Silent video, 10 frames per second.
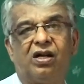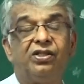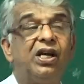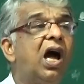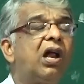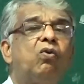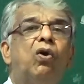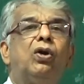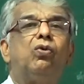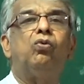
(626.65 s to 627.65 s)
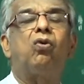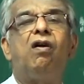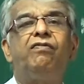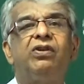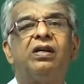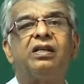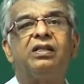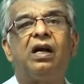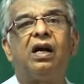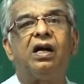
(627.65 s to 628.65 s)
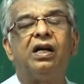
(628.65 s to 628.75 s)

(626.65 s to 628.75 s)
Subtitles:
They are going to look after the